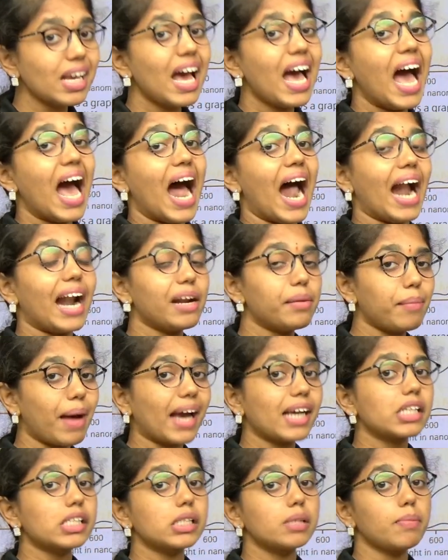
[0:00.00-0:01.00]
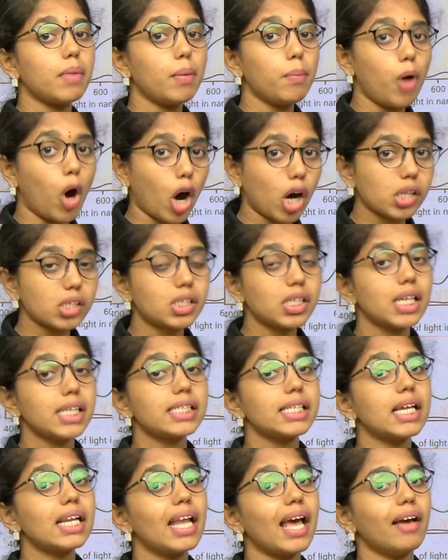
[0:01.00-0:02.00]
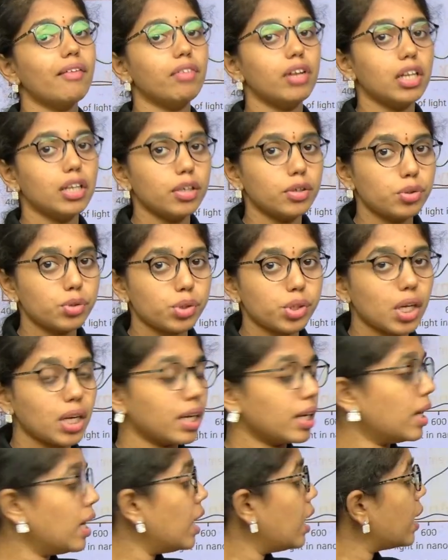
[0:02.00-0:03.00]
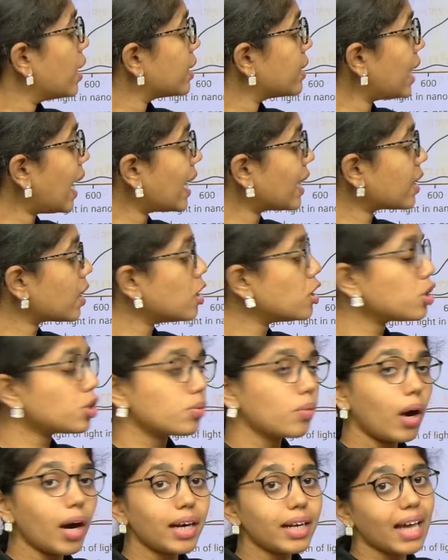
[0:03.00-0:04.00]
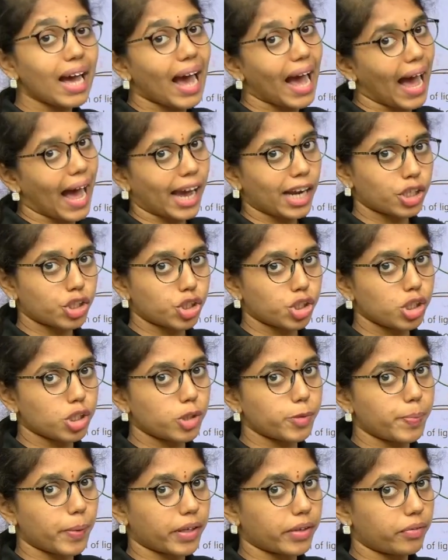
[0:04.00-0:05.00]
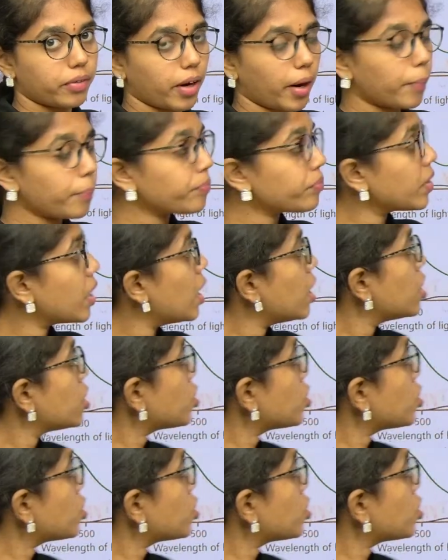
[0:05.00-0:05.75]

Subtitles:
and maximum oxygen evolution. That is what? Action spectra. So